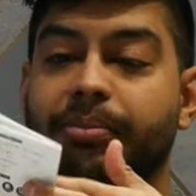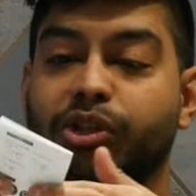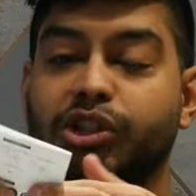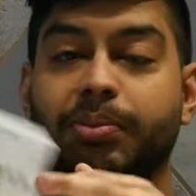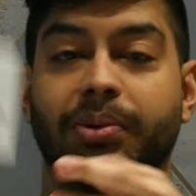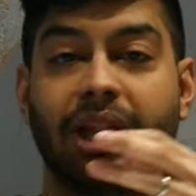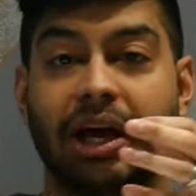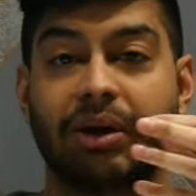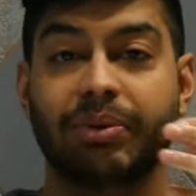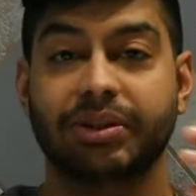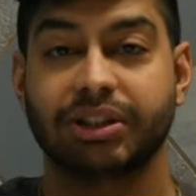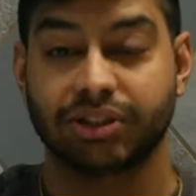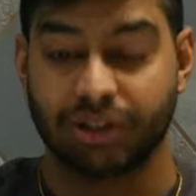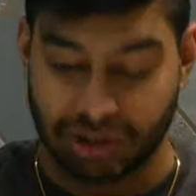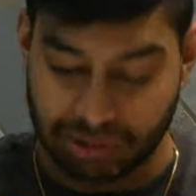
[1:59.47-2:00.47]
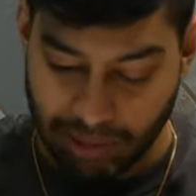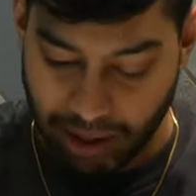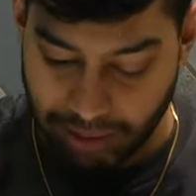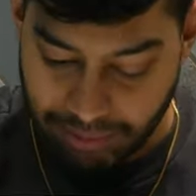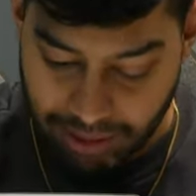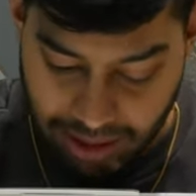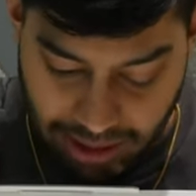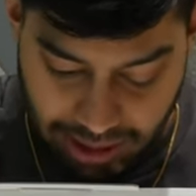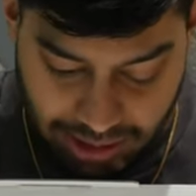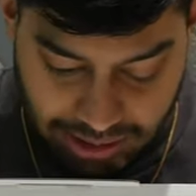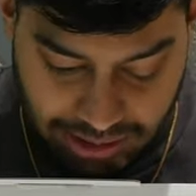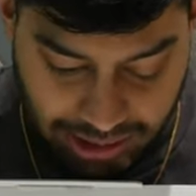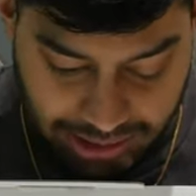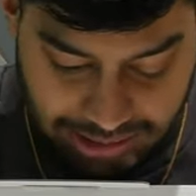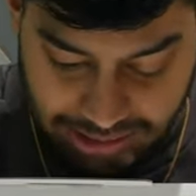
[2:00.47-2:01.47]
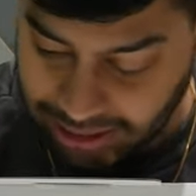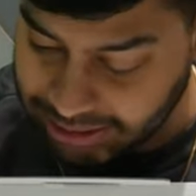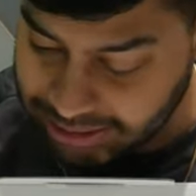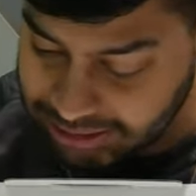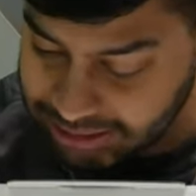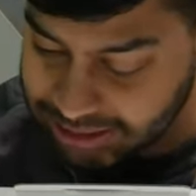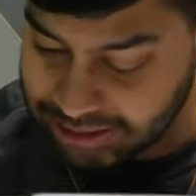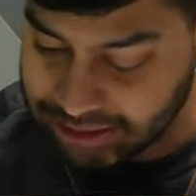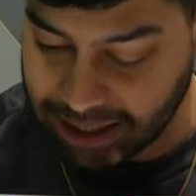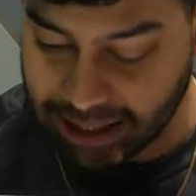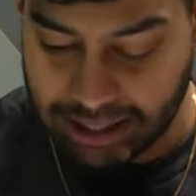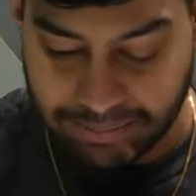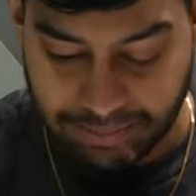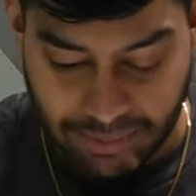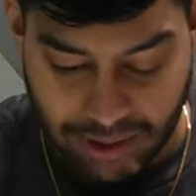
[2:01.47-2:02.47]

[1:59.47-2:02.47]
multiple languages as well. So that's nice to see.